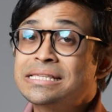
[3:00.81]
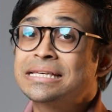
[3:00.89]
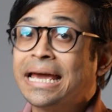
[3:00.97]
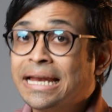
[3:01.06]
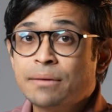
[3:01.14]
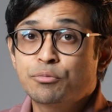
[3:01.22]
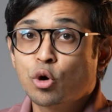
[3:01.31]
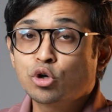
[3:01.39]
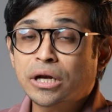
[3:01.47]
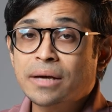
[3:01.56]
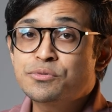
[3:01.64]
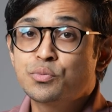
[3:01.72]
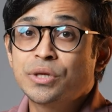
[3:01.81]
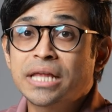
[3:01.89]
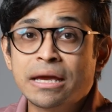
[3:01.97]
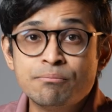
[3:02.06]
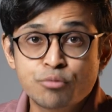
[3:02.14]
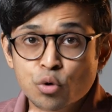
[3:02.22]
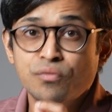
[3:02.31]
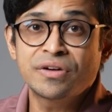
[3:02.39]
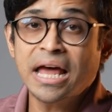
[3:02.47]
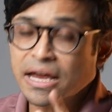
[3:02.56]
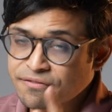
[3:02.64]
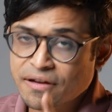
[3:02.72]
scaling prototypes with improved
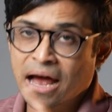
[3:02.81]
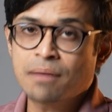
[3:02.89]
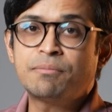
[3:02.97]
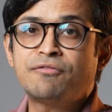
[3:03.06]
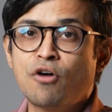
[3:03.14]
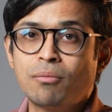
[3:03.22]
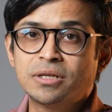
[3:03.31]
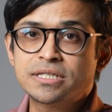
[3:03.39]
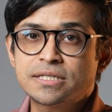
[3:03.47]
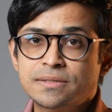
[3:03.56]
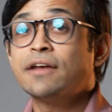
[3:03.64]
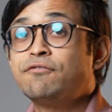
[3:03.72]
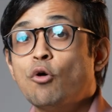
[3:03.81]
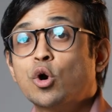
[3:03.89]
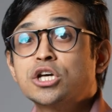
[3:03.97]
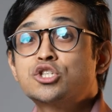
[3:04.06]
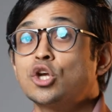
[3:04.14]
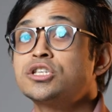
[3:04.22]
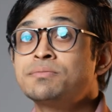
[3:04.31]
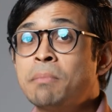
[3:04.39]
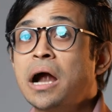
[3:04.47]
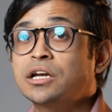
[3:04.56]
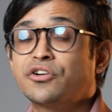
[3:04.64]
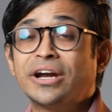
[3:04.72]
life and performance. It focused on
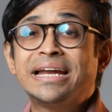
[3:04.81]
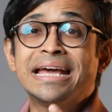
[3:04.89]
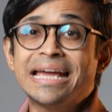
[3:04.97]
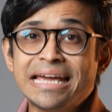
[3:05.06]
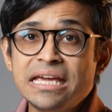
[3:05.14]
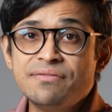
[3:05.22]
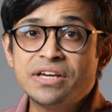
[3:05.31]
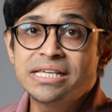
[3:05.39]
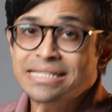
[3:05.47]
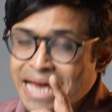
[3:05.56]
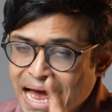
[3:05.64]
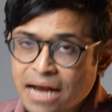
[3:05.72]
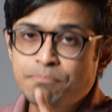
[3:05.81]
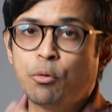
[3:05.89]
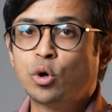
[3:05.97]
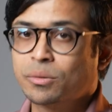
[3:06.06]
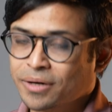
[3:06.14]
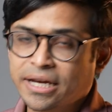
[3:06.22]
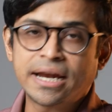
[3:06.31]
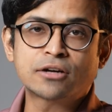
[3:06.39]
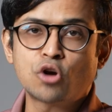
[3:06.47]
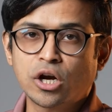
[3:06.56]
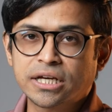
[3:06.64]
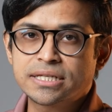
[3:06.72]
smart grid, EVs, and portable
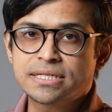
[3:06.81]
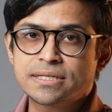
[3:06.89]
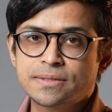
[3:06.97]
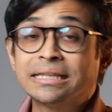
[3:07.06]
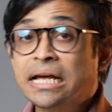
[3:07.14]
electronics.